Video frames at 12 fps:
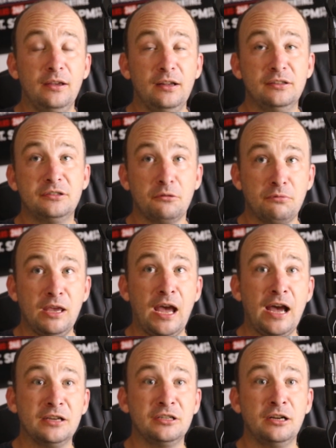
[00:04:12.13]
it's the
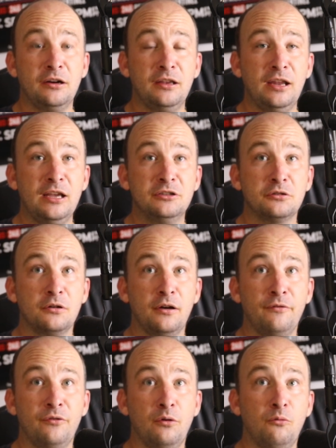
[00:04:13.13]
reactionary nature
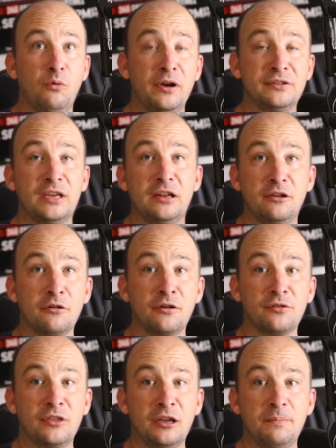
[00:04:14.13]
of, what does Eddie
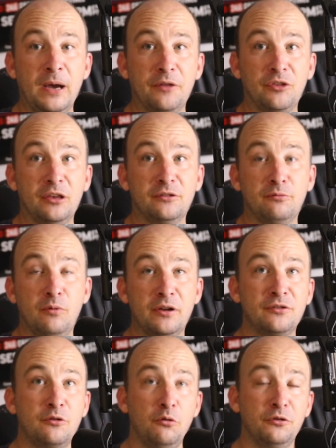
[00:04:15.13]
Hearn think about this? What
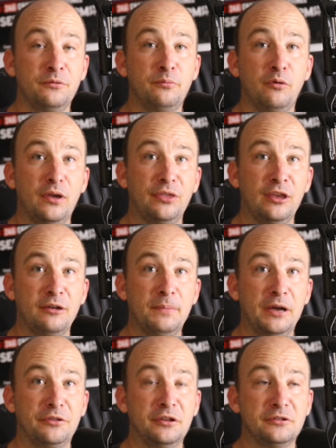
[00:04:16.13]
does Golden Boy think
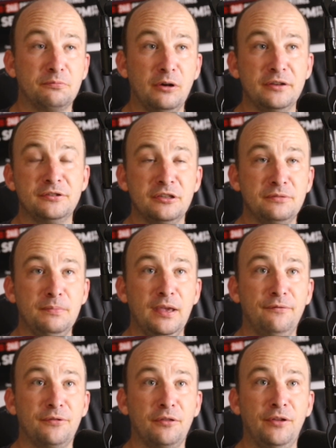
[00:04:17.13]
about this? What does this
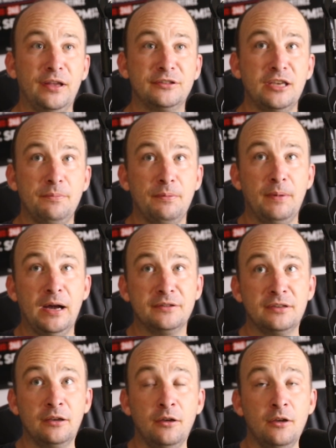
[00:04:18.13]
mean for the landscape of
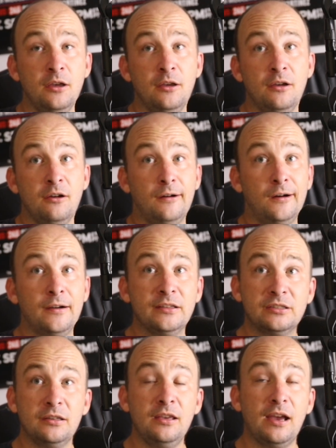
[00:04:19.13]
boxing?
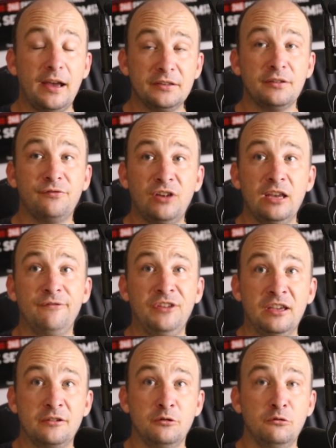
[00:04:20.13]
Honestly, as a fight
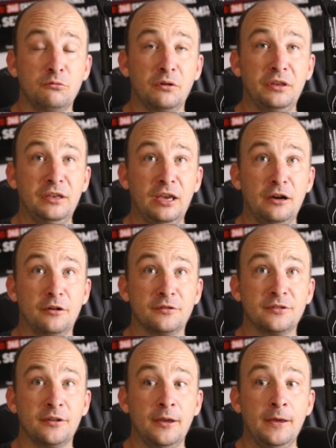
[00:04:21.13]
fan, who really
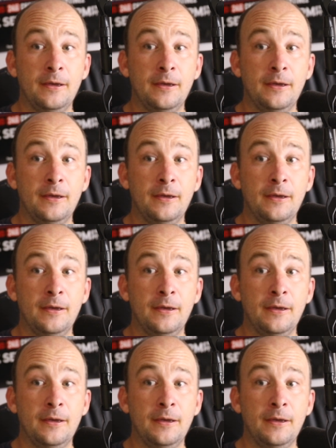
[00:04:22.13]
cares?